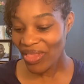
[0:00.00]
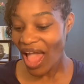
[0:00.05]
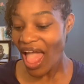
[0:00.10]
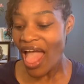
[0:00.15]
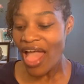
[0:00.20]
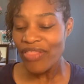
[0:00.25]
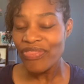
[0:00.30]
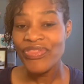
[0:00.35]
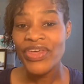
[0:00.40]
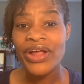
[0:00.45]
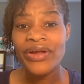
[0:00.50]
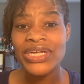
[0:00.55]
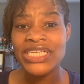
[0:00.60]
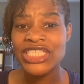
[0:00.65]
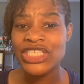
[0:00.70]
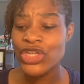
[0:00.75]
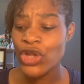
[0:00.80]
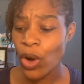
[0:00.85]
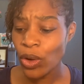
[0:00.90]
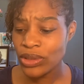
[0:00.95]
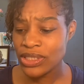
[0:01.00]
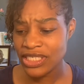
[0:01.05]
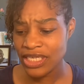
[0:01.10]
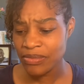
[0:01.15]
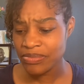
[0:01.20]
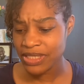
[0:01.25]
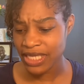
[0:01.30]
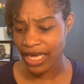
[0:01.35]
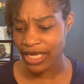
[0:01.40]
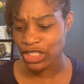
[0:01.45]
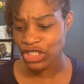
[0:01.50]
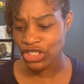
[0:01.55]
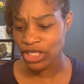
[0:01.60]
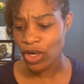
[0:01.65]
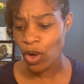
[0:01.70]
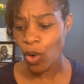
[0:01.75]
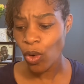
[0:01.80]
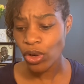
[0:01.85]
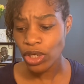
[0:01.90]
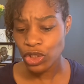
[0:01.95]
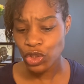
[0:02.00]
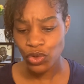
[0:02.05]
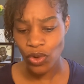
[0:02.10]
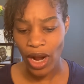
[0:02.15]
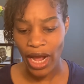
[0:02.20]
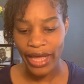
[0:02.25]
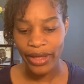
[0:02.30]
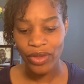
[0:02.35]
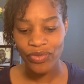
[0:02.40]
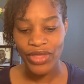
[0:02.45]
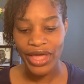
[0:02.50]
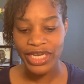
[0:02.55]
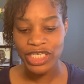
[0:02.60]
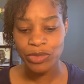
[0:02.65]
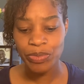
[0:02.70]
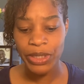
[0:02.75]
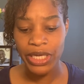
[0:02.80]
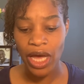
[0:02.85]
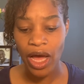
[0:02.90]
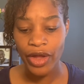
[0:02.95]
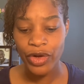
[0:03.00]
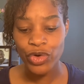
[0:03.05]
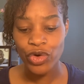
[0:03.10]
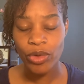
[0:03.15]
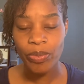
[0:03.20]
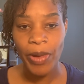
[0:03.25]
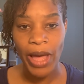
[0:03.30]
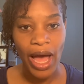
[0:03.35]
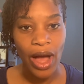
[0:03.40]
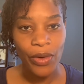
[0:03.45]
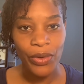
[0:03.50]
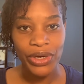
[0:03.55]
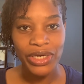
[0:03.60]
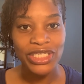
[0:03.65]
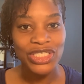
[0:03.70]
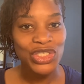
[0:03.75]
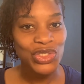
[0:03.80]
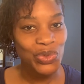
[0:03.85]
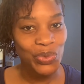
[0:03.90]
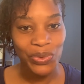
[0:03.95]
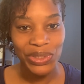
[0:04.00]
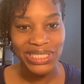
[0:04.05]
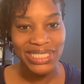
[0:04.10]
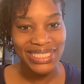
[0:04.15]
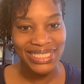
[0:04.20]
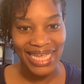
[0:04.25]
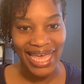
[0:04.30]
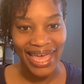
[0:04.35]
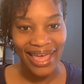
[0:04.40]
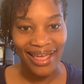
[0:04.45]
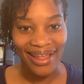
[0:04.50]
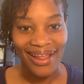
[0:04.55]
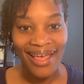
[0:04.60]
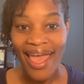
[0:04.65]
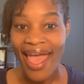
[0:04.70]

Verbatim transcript: There is no temptation or trial that is beyond your power to withstand.